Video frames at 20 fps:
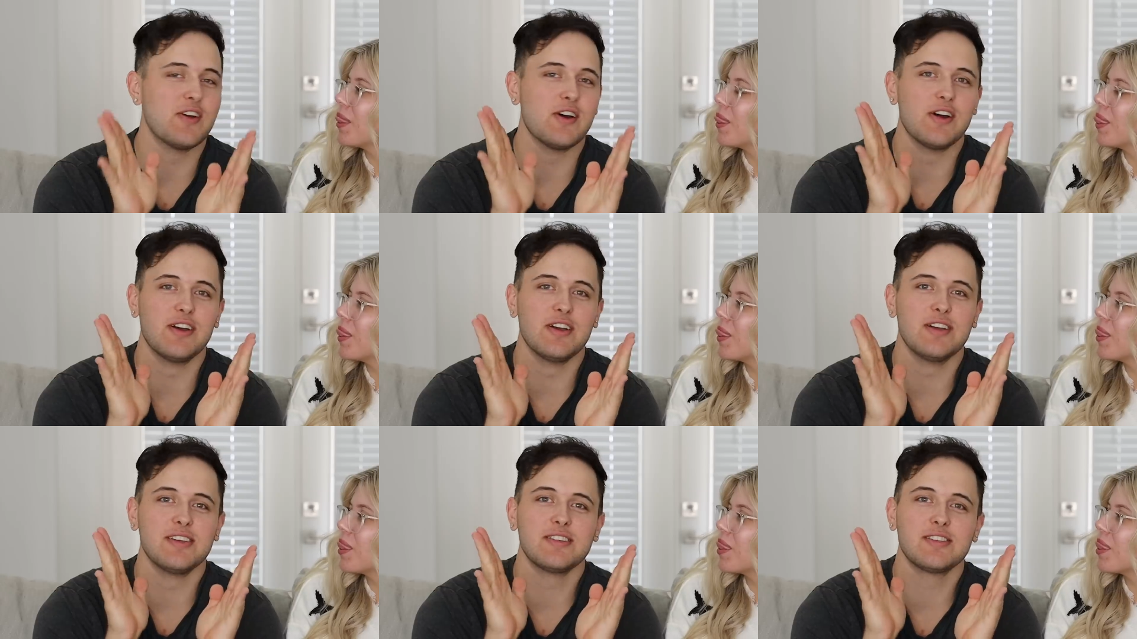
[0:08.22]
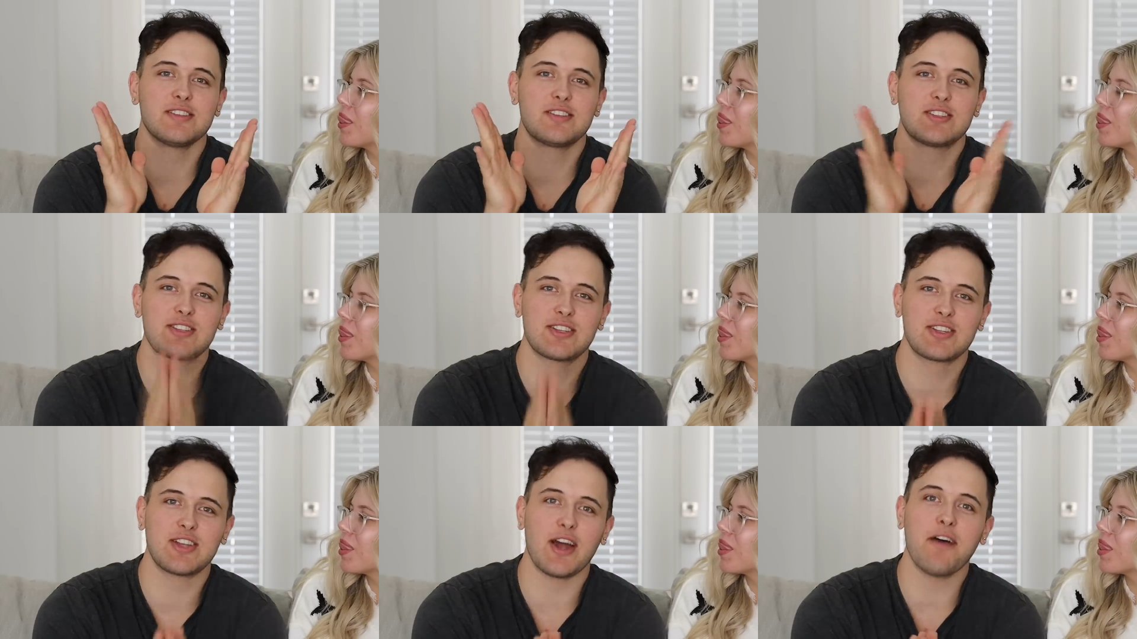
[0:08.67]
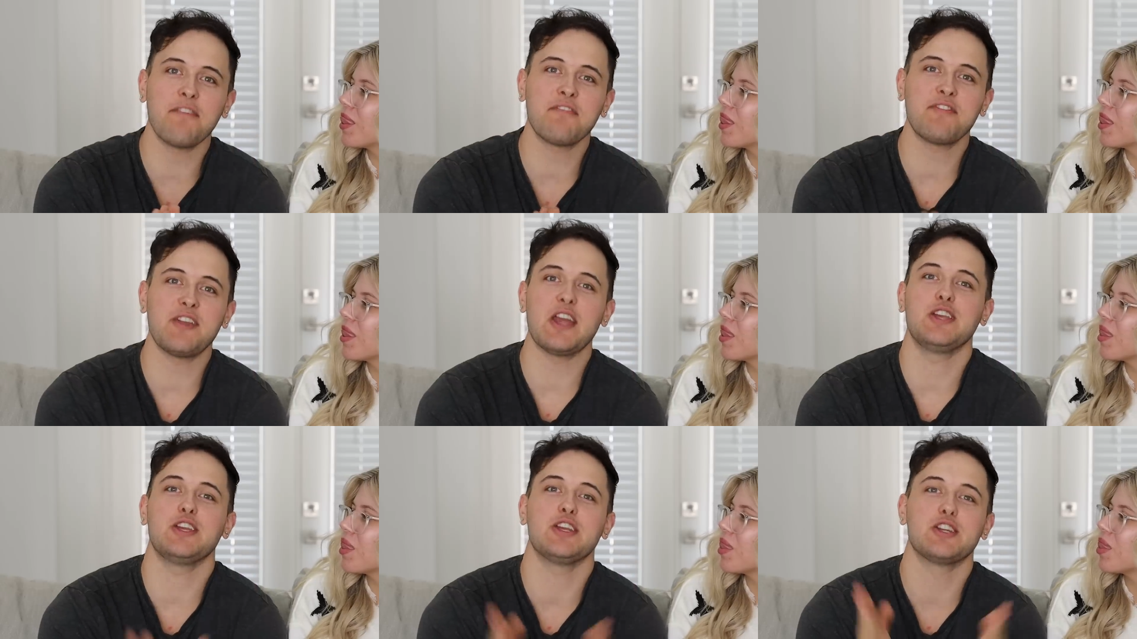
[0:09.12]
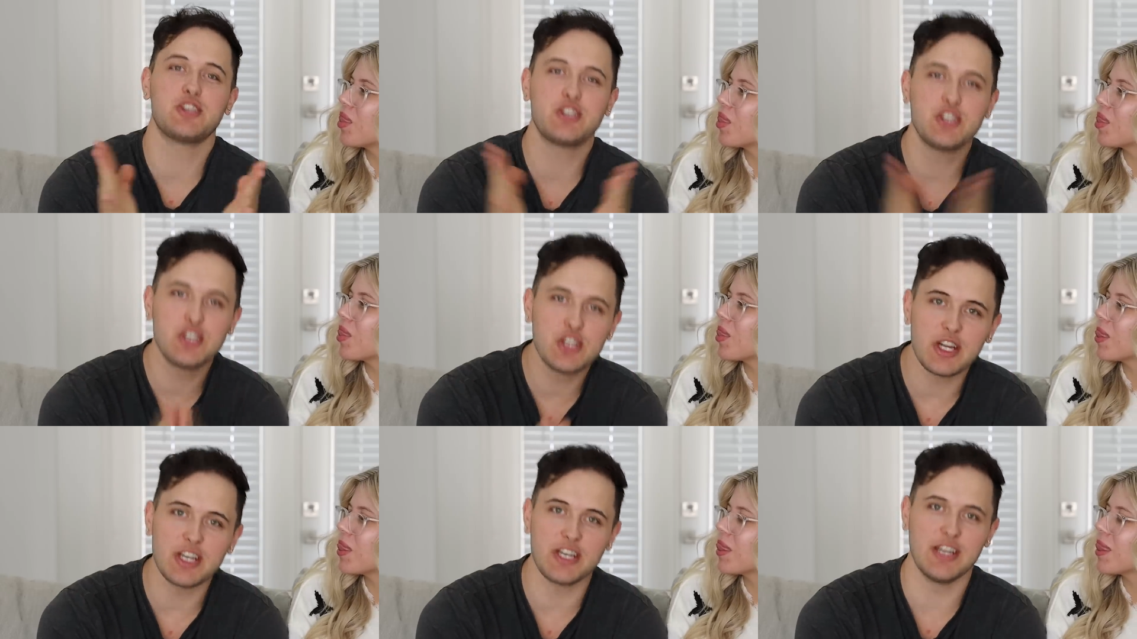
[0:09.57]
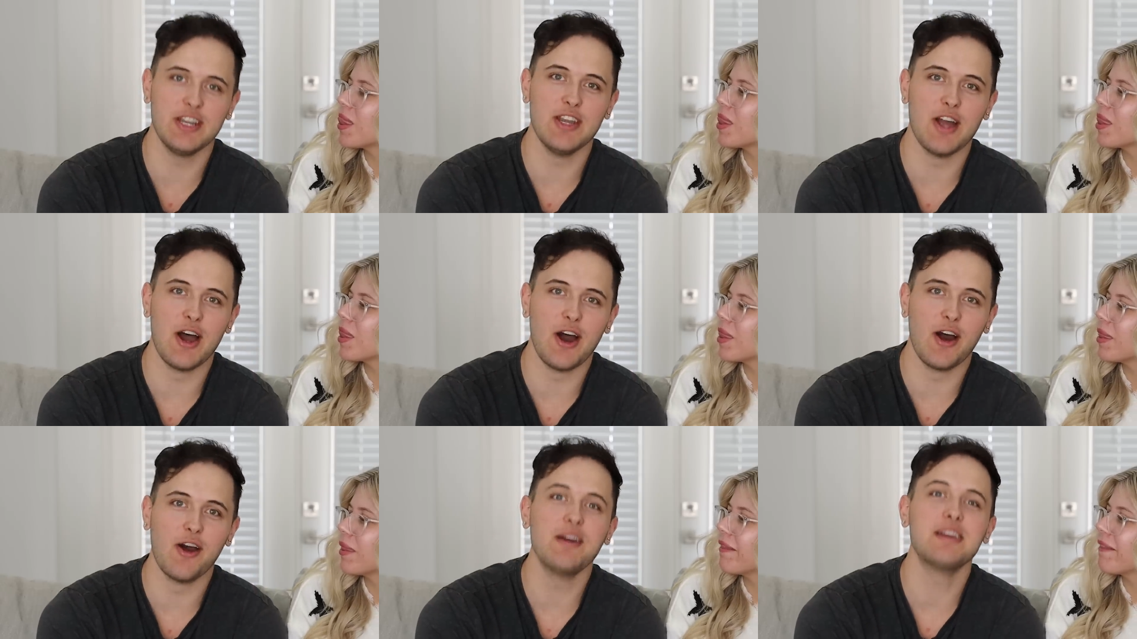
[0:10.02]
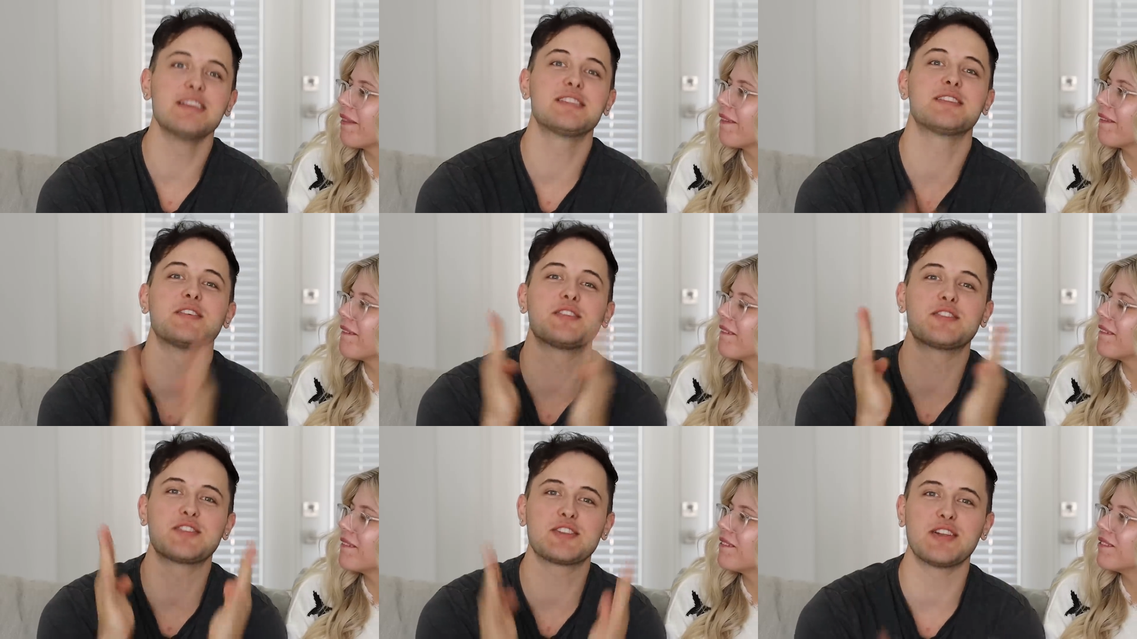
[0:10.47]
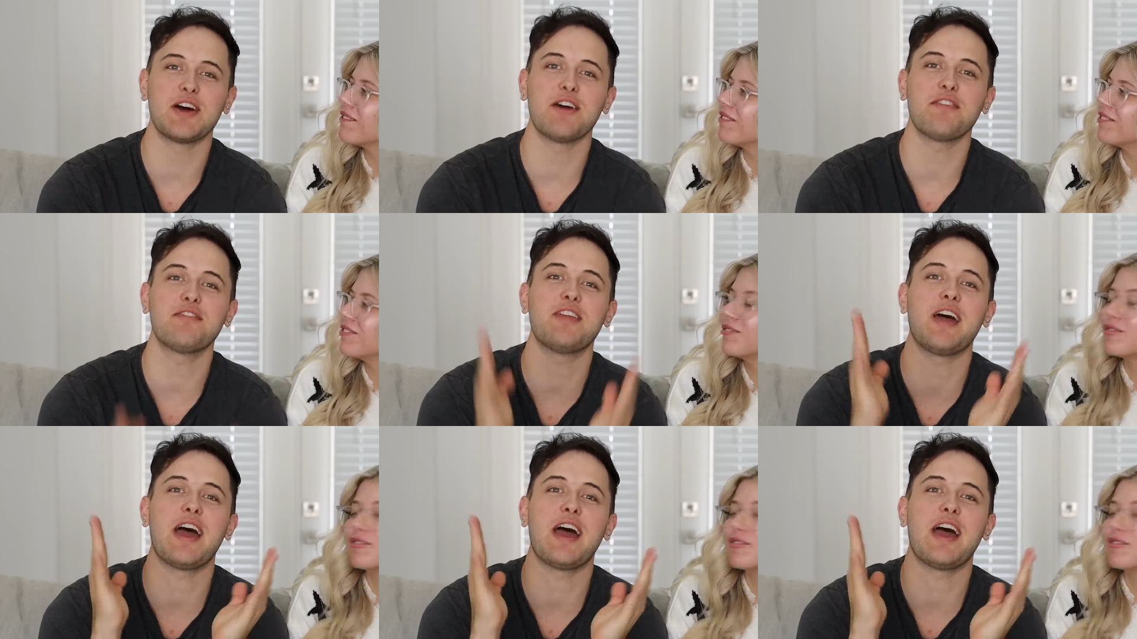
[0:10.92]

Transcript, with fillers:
Speaker 1: the stuff that you shouldn't know is the stuff